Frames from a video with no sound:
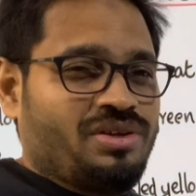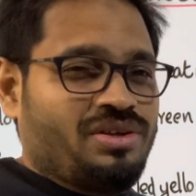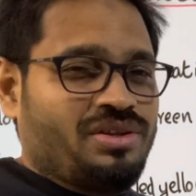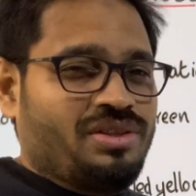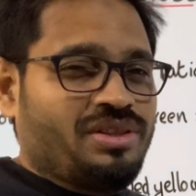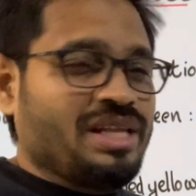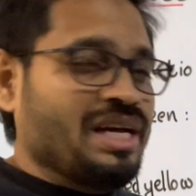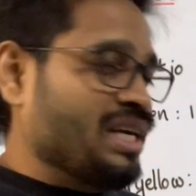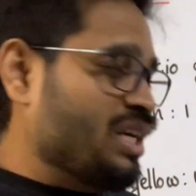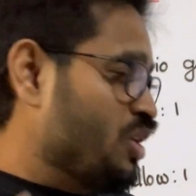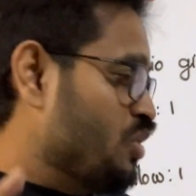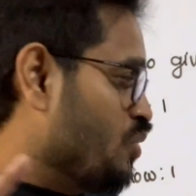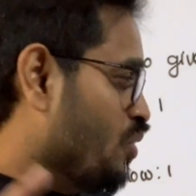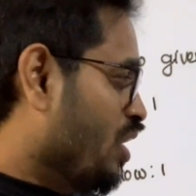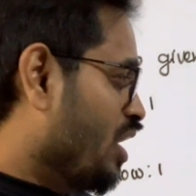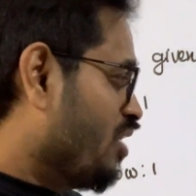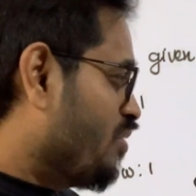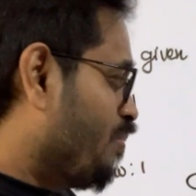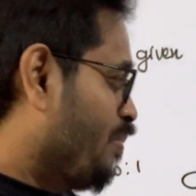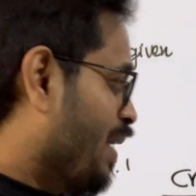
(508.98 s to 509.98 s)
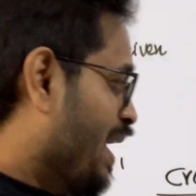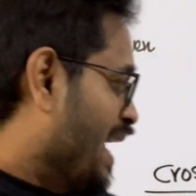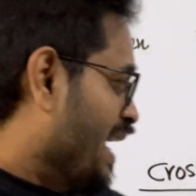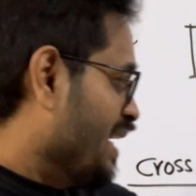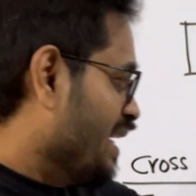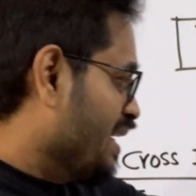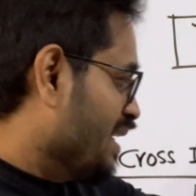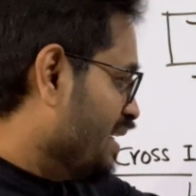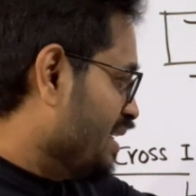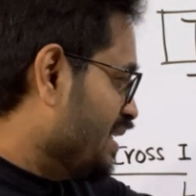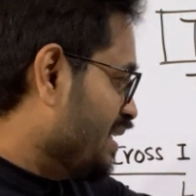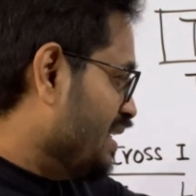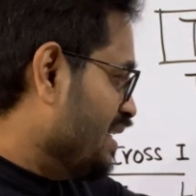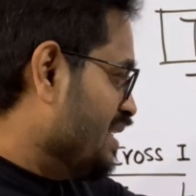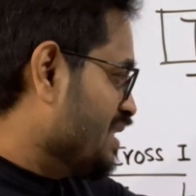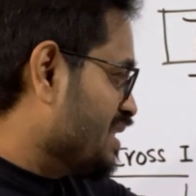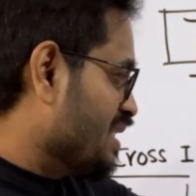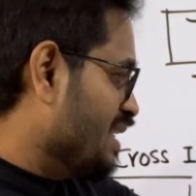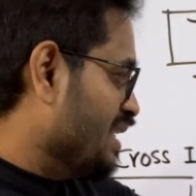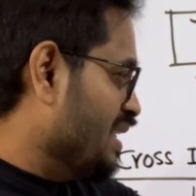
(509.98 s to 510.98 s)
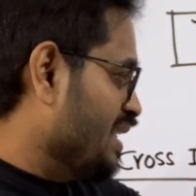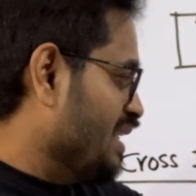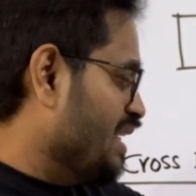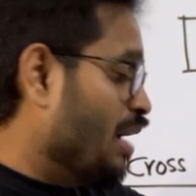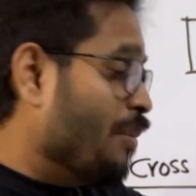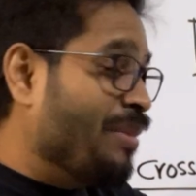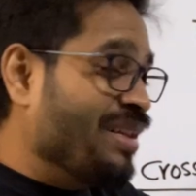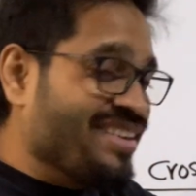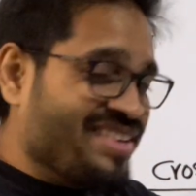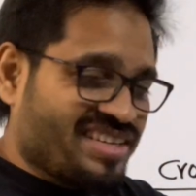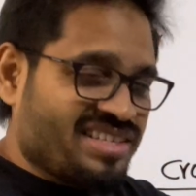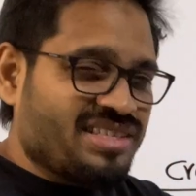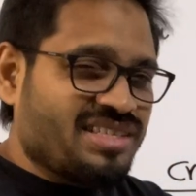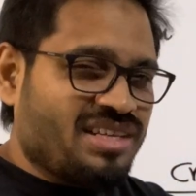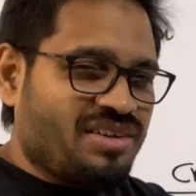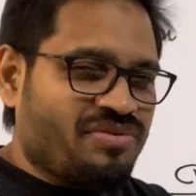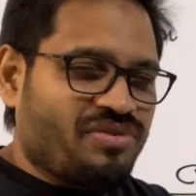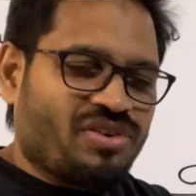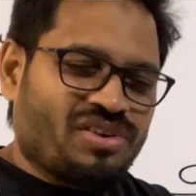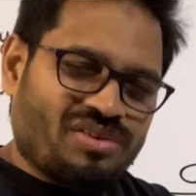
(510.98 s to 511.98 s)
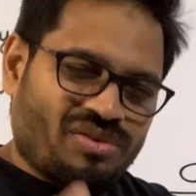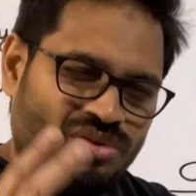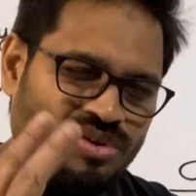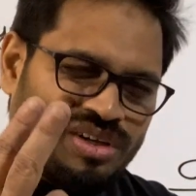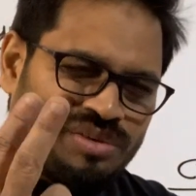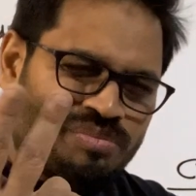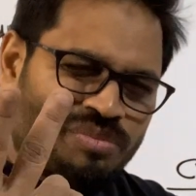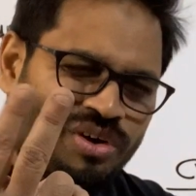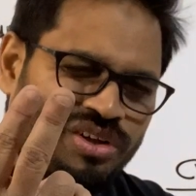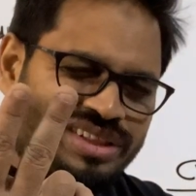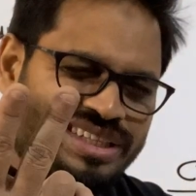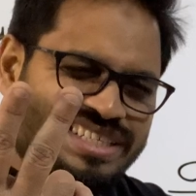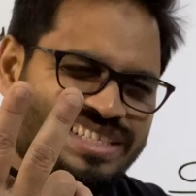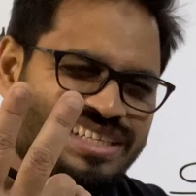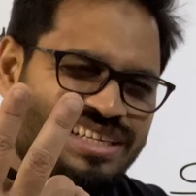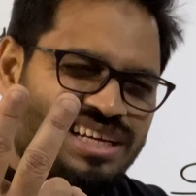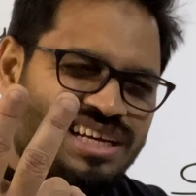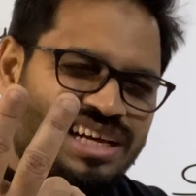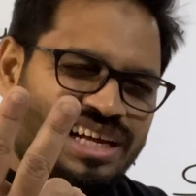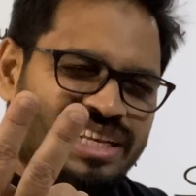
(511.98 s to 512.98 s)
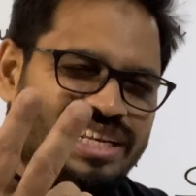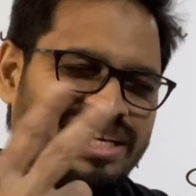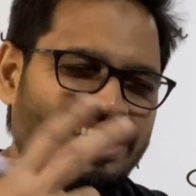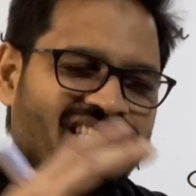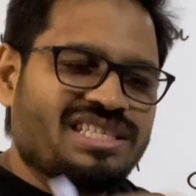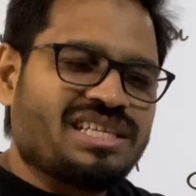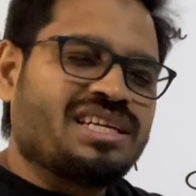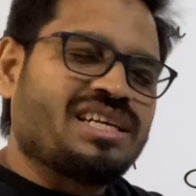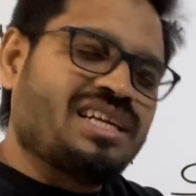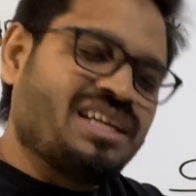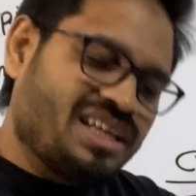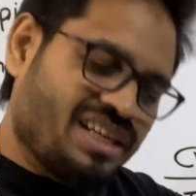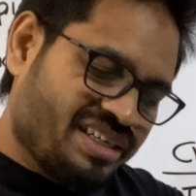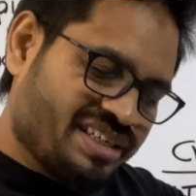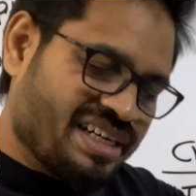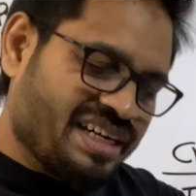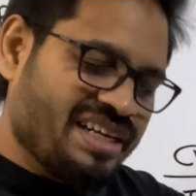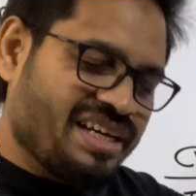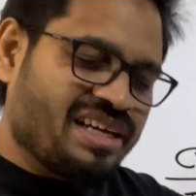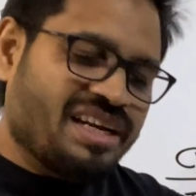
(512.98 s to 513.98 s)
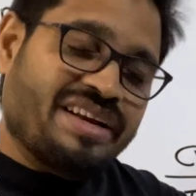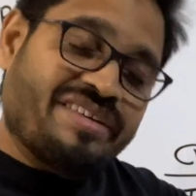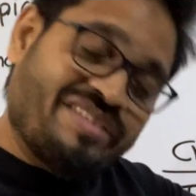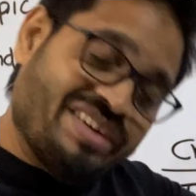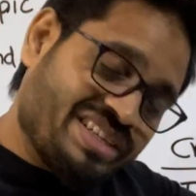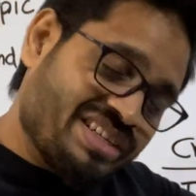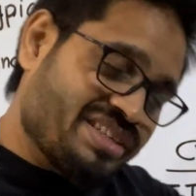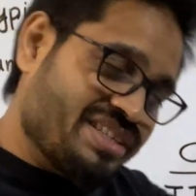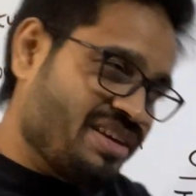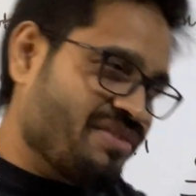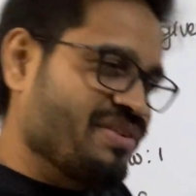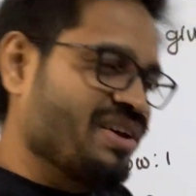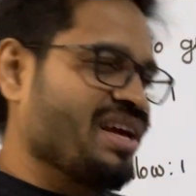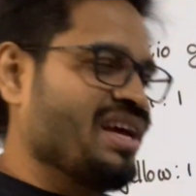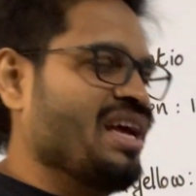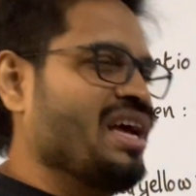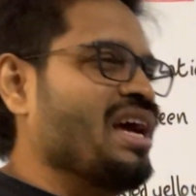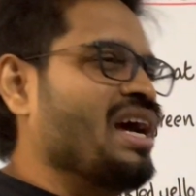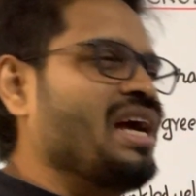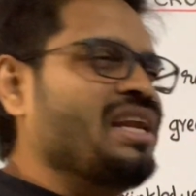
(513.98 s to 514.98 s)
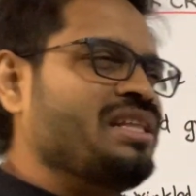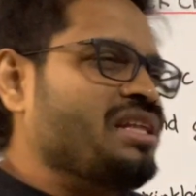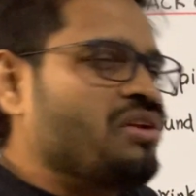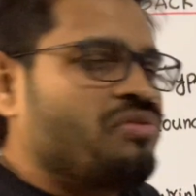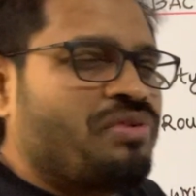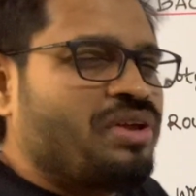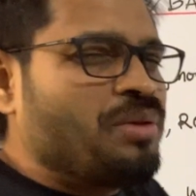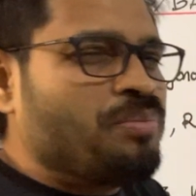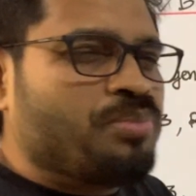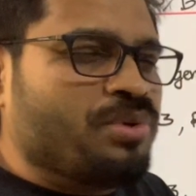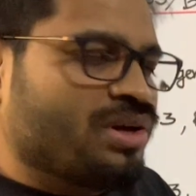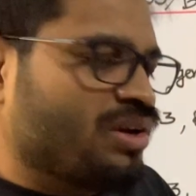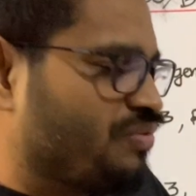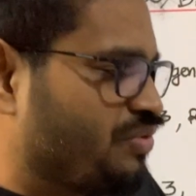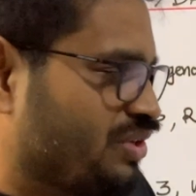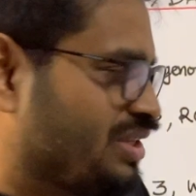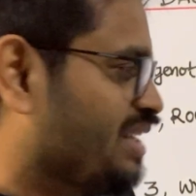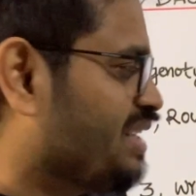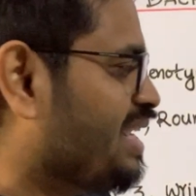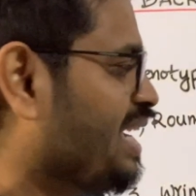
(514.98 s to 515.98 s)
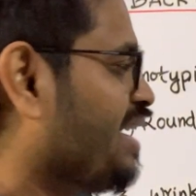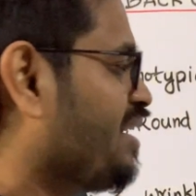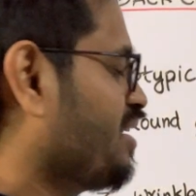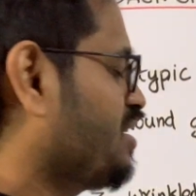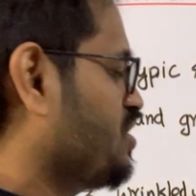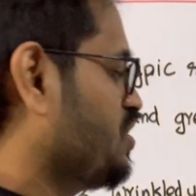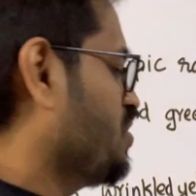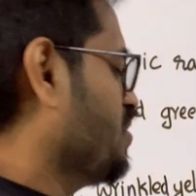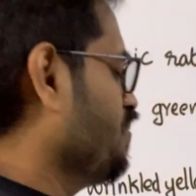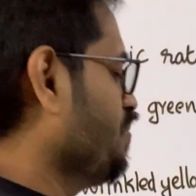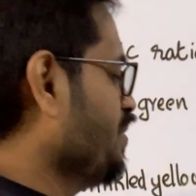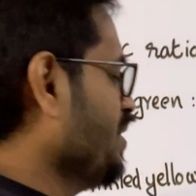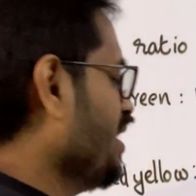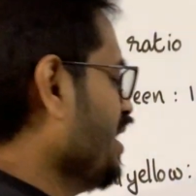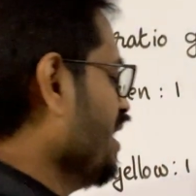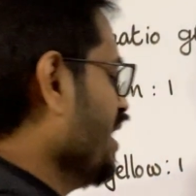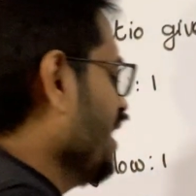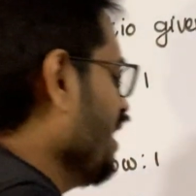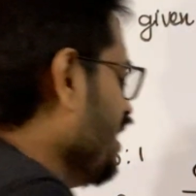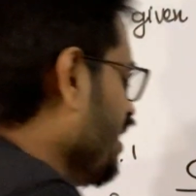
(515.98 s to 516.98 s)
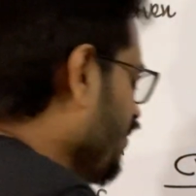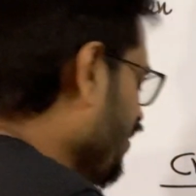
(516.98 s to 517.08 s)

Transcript: that dwarf plant is double recessive or both the alleles written here are recessive and they're very pure for their character. Here